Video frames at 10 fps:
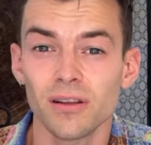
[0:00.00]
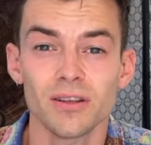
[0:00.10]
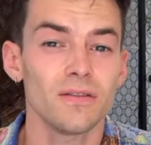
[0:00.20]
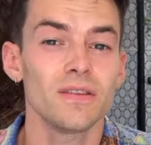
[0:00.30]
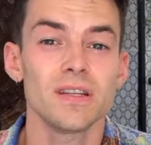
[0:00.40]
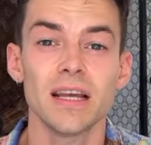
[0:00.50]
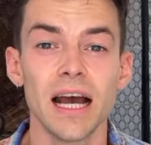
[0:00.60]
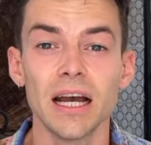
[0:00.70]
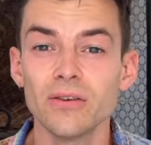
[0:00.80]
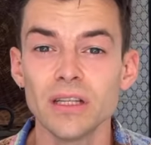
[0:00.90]
Because obviously
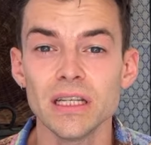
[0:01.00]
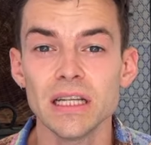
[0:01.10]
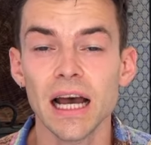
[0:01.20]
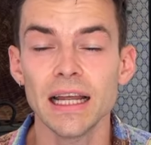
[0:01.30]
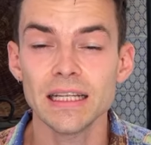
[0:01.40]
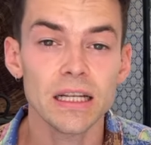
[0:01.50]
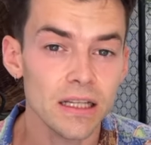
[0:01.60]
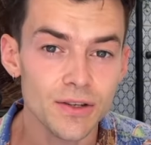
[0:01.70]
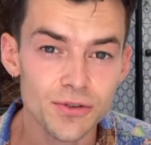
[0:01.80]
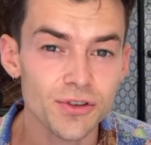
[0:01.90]
I did a
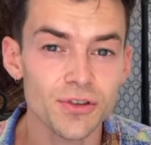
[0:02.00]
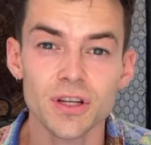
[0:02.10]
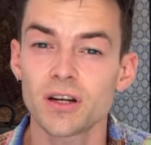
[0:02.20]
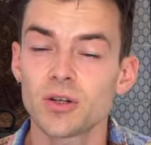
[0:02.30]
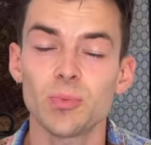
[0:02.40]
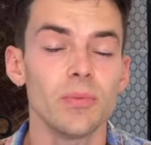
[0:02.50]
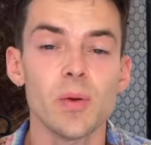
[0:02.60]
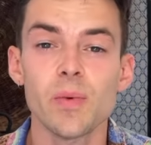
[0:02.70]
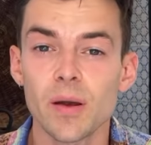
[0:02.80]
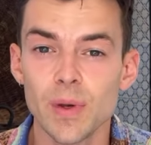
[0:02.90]
literature search, but
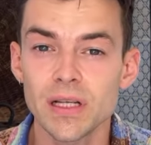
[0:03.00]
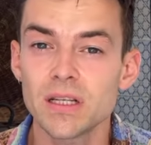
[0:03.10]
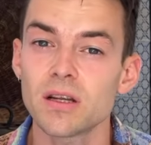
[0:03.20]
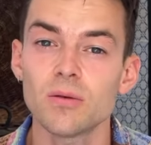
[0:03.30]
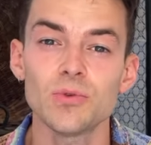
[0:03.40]
maybe I missed some.